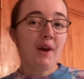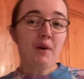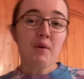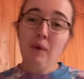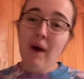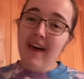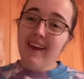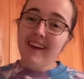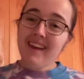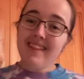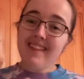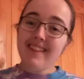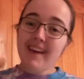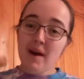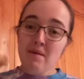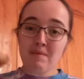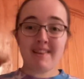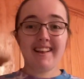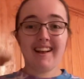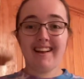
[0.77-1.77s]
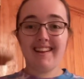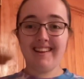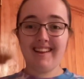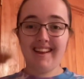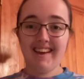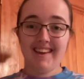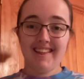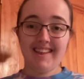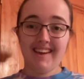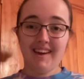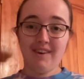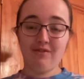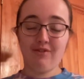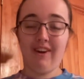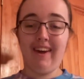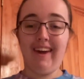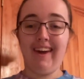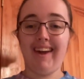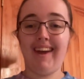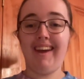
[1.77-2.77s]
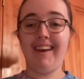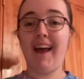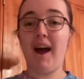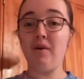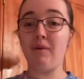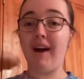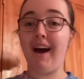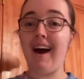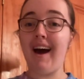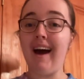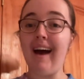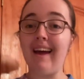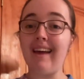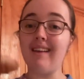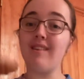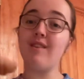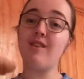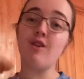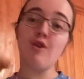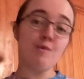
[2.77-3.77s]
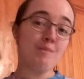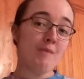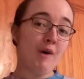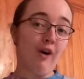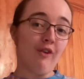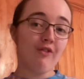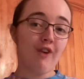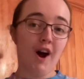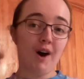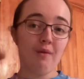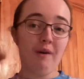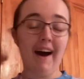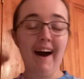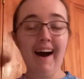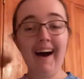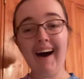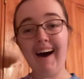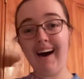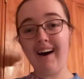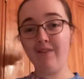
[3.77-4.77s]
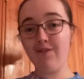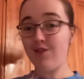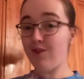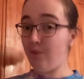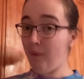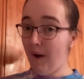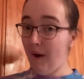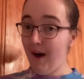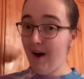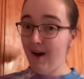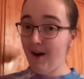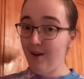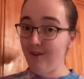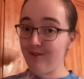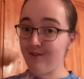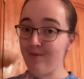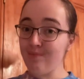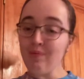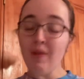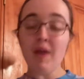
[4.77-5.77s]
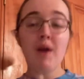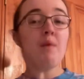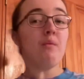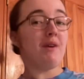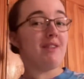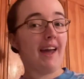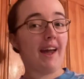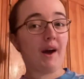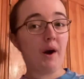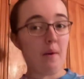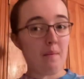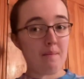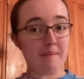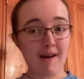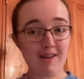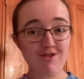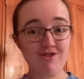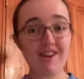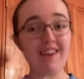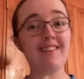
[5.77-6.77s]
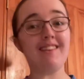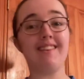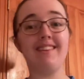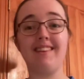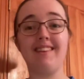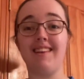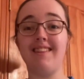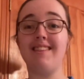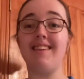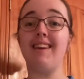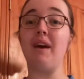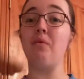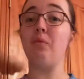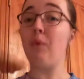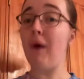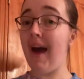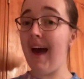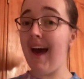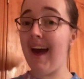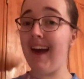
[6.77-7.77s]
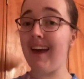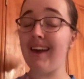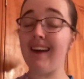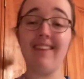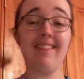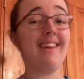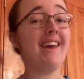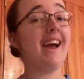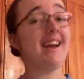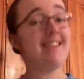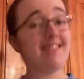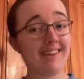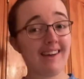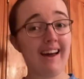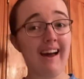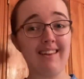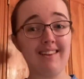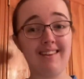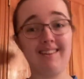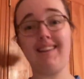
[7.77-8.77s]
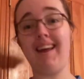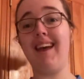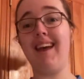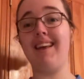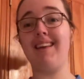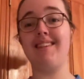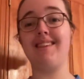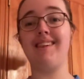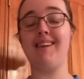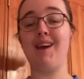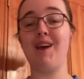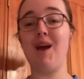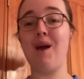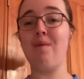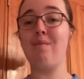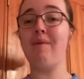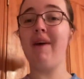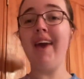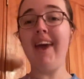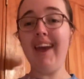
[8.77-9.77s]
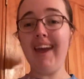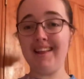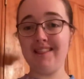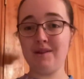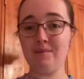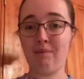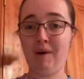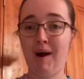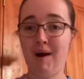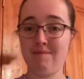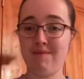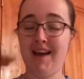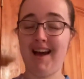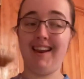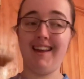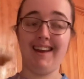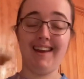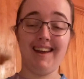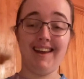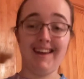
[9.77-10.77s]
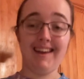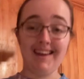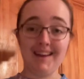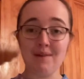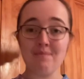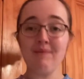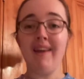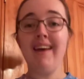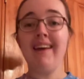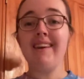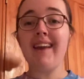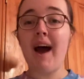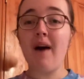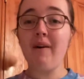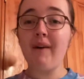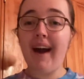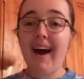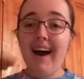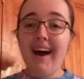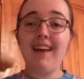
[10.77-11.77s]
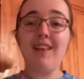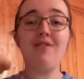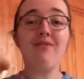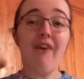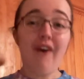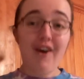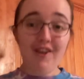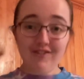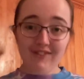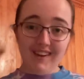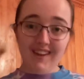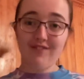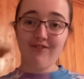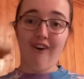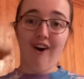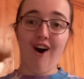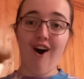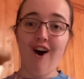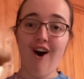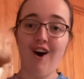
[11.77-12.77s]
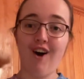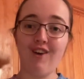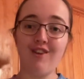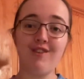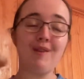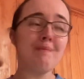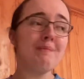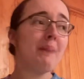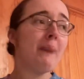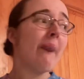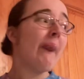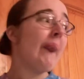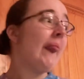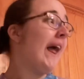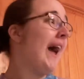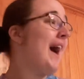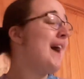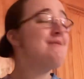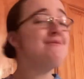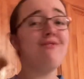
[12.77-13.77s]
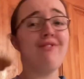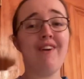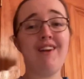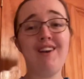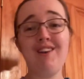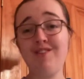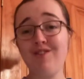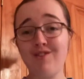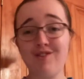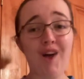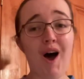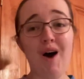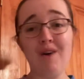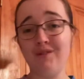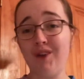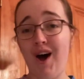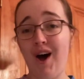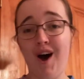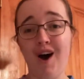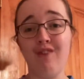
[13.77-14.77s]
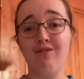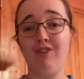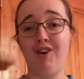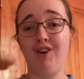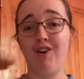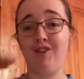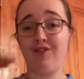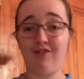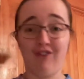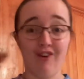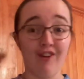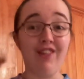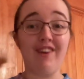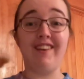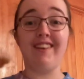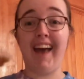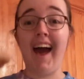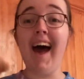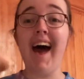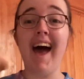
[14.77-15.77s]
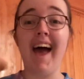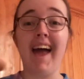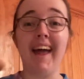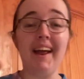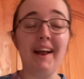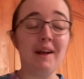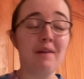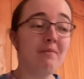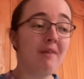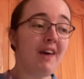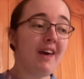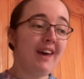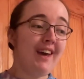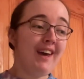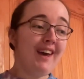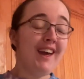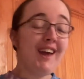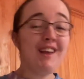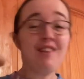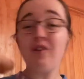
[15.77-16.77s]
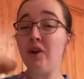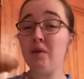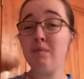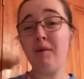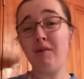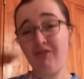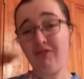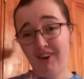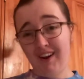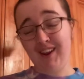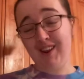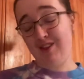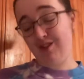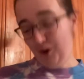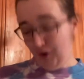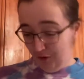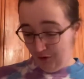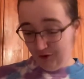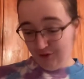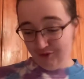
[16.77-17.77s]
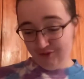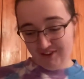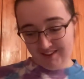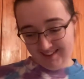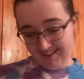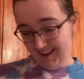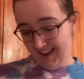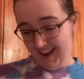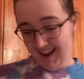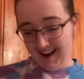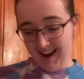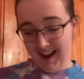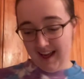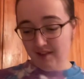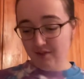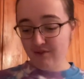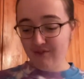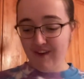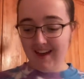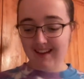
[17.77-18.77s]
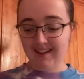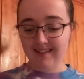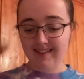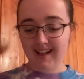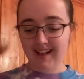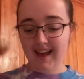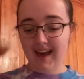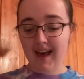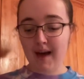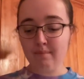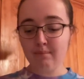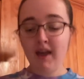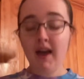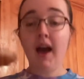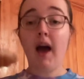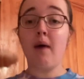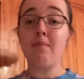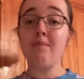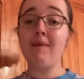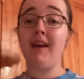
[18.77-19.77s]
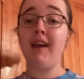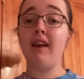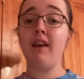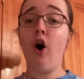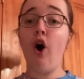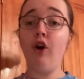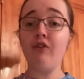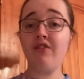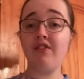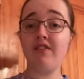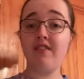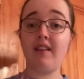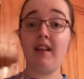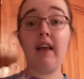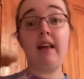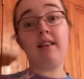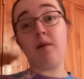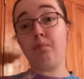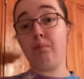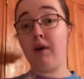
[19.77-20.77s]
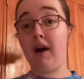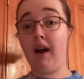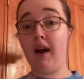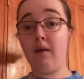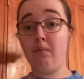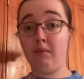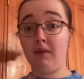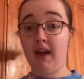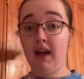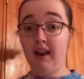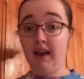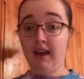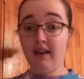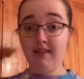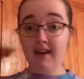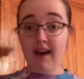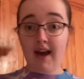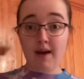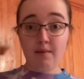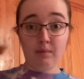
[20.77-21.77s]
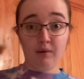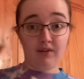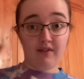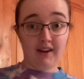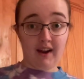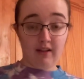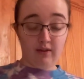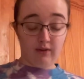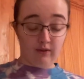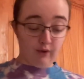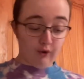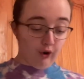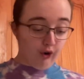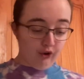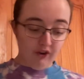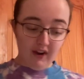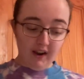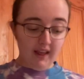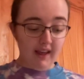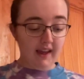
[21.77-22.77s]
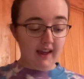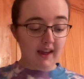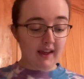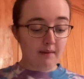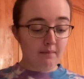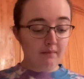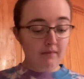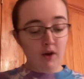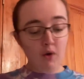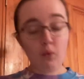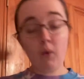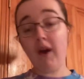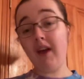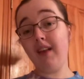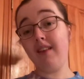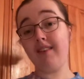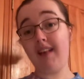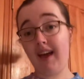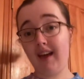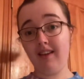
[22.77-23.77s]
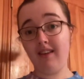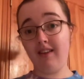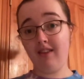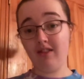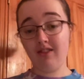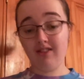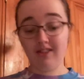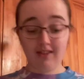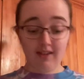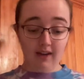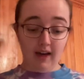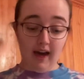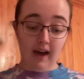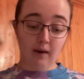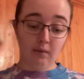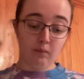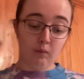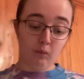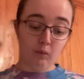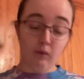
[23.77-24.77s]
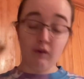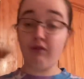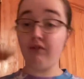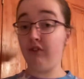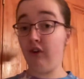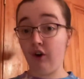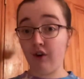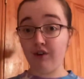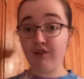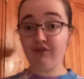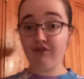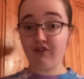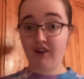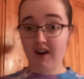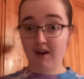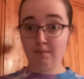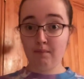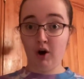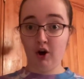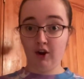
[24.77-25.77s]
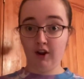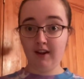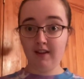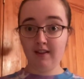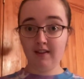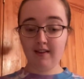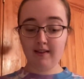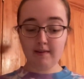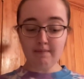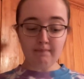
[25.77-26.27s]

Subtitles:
Welcome to MCSE TV. Now guys, tomorrow at 12:30, we take on Manchester City away at the Etihad Stadium in the Premier League. Now guys, first things first, I'm feeling so nervous for this game. It's going to be really tough, isn't it? Let's face it. I mean, obviously, as the Premier League table stands currently, we're second with 43 points,